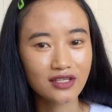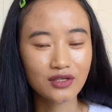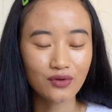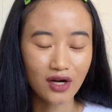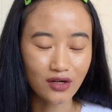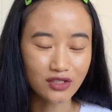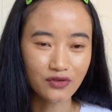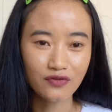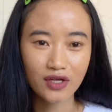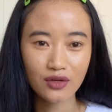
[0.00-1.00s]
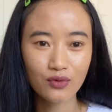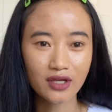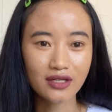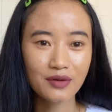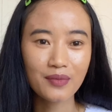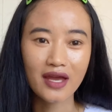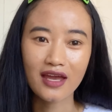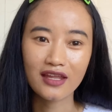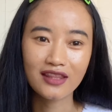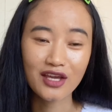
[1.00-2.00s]
You are also very welcome
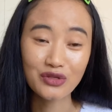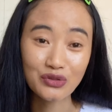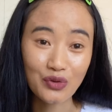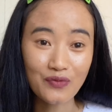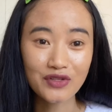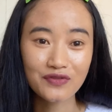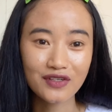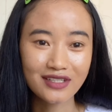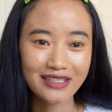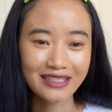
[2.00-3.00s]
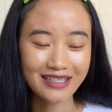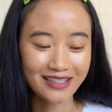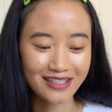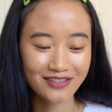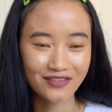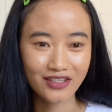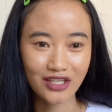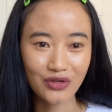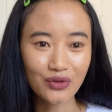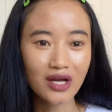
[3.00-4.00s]
and thanks so much for clicking this
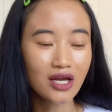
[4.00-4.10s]
video.